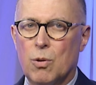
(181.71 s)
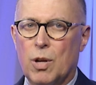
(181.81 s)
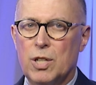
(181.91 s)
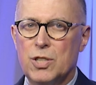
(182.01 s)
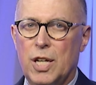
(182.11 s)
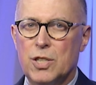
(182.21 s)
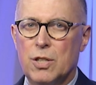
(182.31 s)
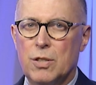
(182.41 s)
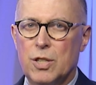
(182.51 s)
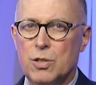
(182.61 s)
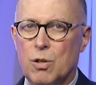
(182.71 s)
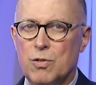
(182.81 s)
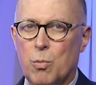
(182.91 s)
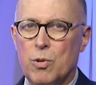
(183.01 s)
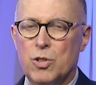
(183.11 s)
organization that
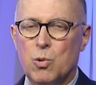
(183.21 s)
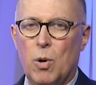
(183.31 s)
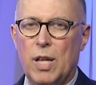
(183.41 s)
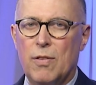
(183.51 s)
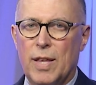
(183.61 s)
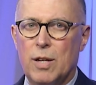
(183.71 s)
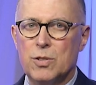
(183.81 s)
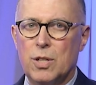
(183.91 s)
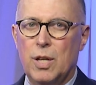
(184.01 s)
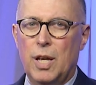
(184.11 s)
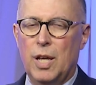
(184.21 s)
serves more than 20,000